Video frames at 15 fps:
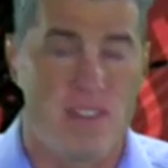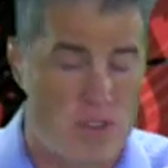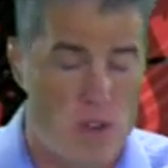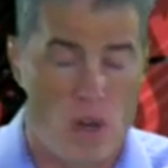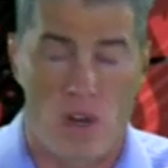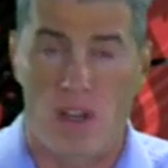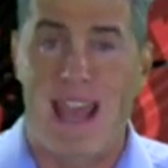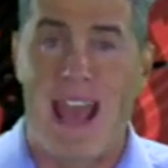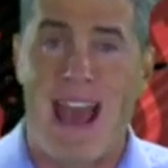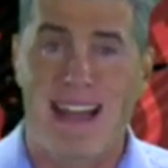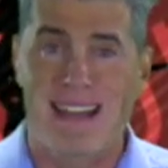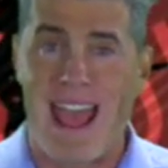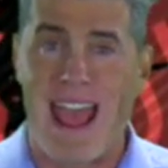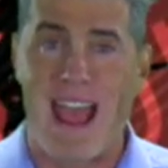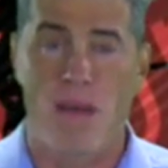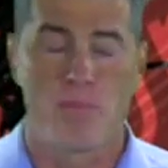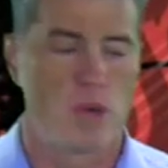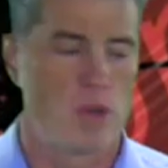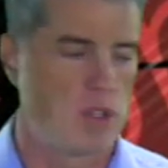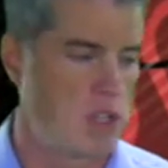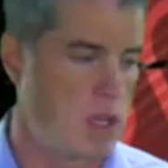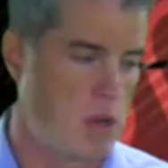If you're a CAD CAM
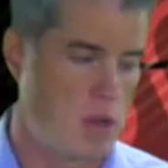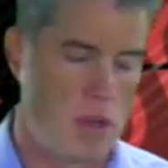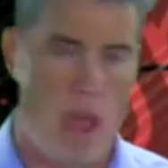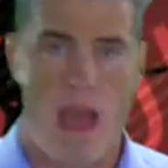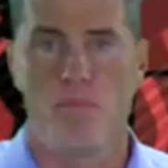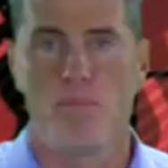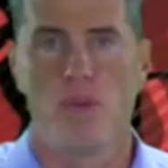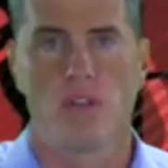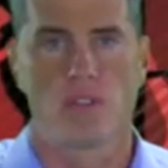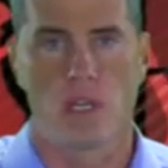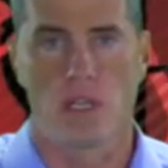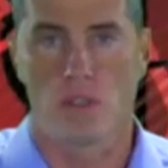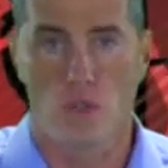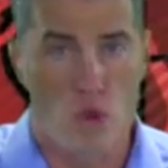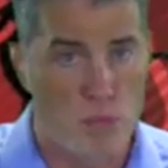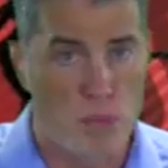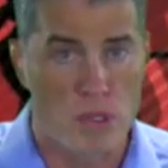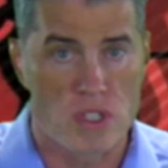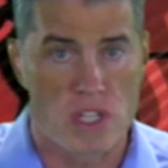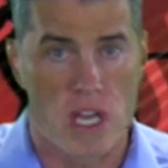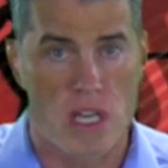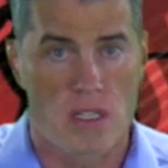person, your lab bill is like
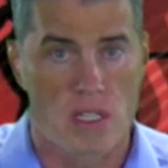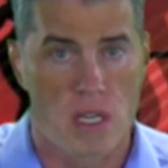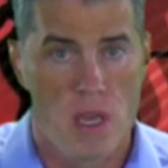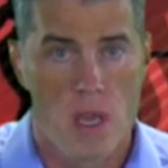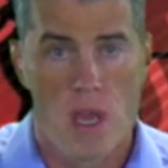2%.